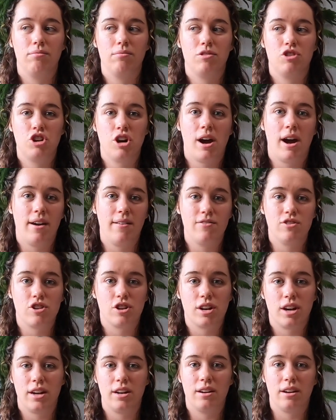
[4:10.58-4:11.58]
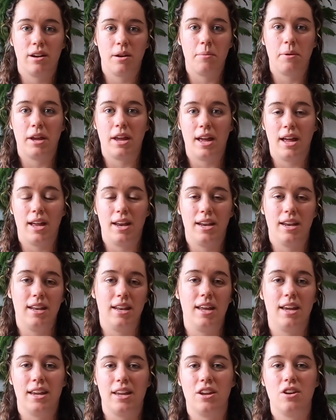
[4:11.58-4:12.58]
chives or cut and come again, and
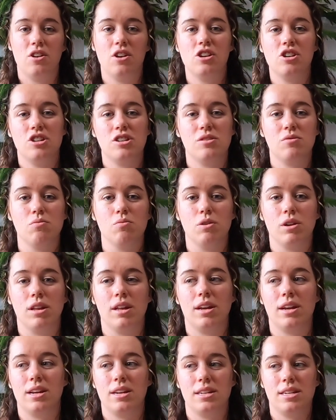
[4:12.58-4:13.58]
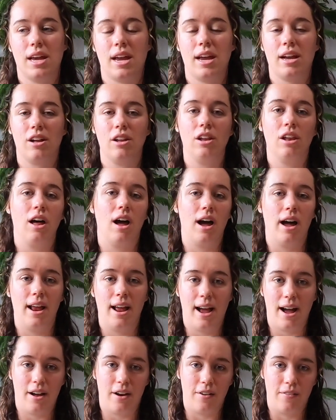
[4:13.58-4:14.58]
like you can just really take a lot
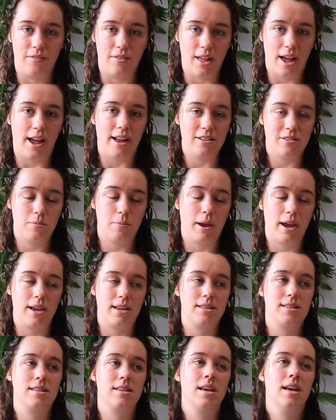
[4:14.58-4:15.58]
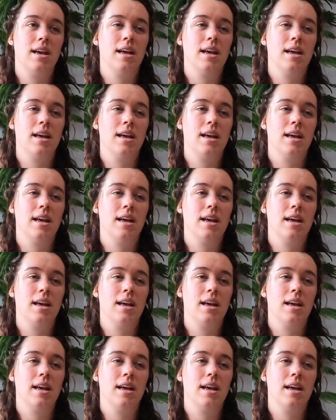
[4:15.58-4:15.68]
out of that space.